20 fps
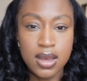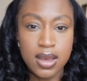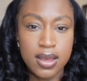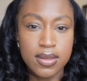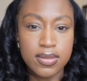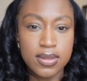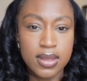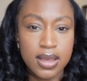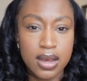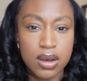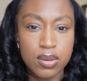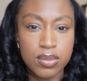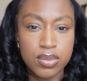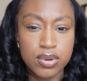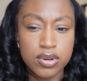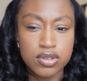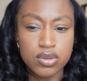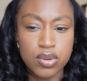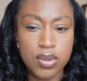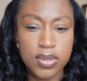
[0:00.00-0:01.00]
in the
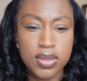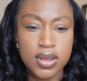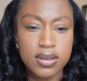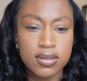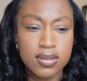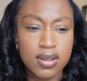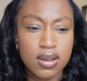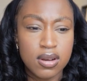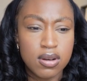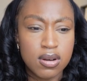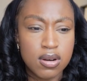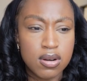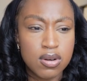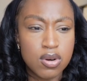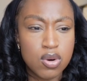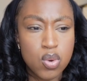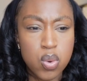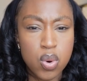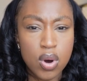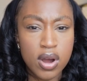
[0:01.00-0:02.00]
outputs or things that
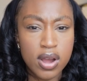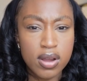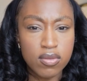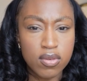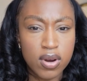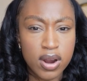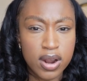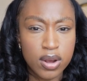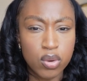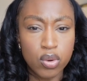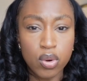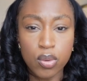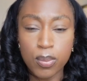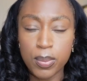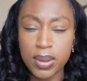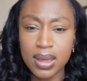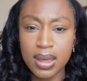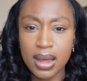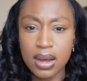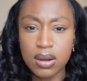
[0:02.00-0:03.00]
aren't quite right or a
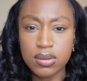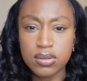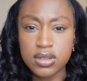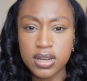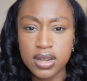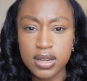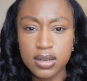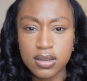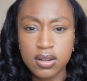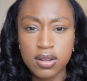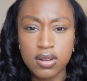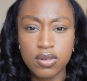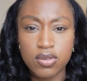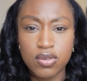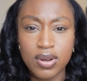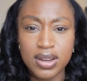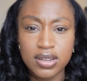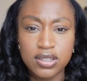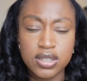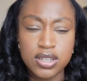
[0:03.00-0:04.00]
bit outdated or
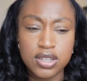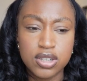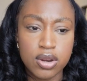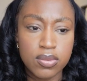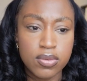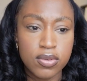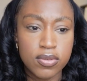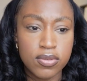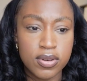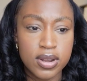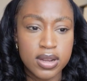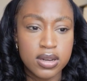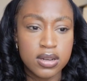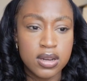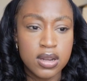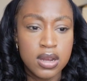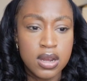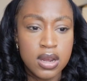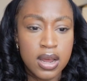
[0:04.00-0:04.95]
actually don't reflect